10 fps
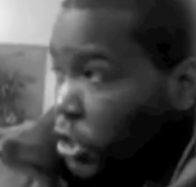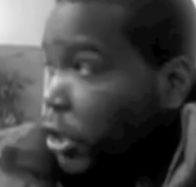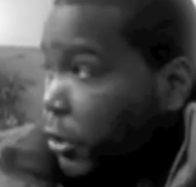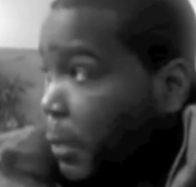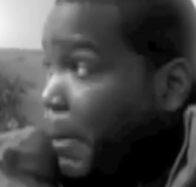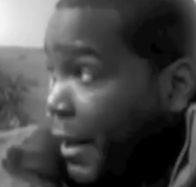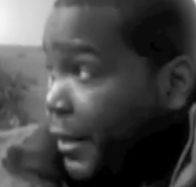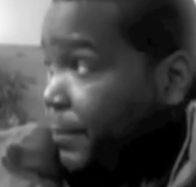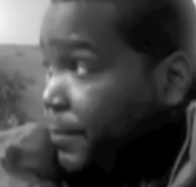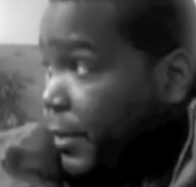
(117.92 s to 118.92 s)
to learn about
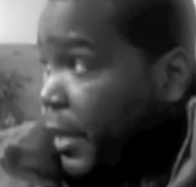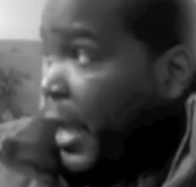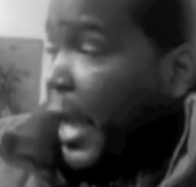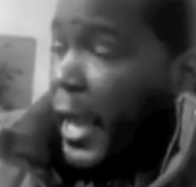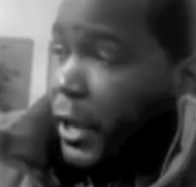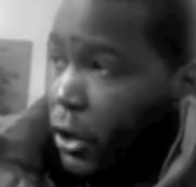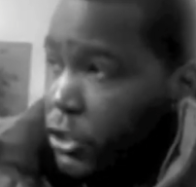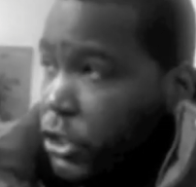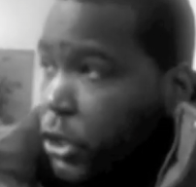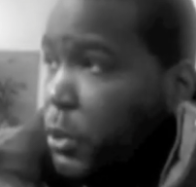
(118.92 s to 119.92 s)
it. And
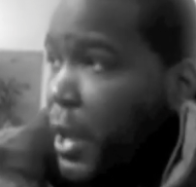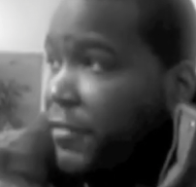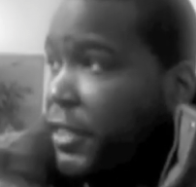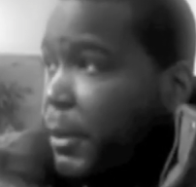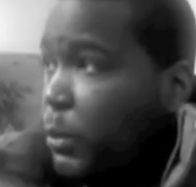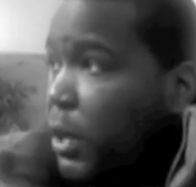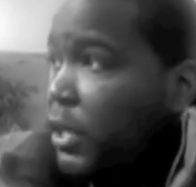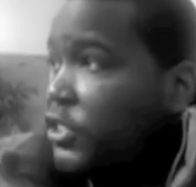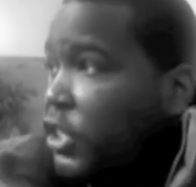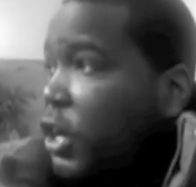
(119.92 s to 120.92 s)
also you have to be
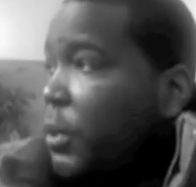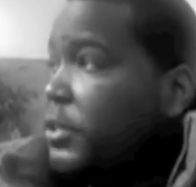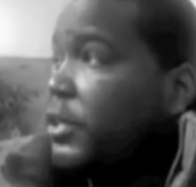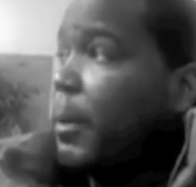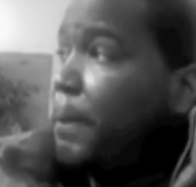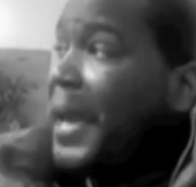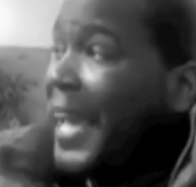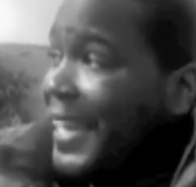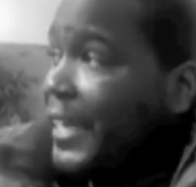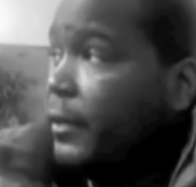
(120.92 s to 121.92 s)
willing to go into the
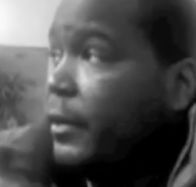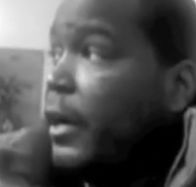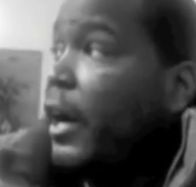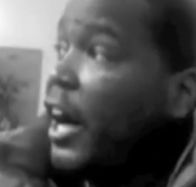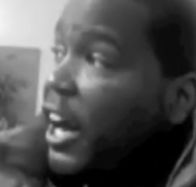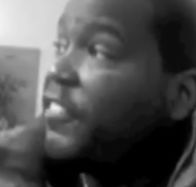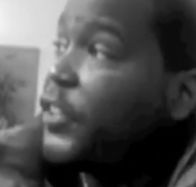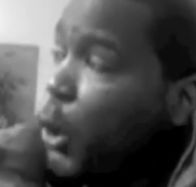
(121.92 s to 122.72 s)
pain of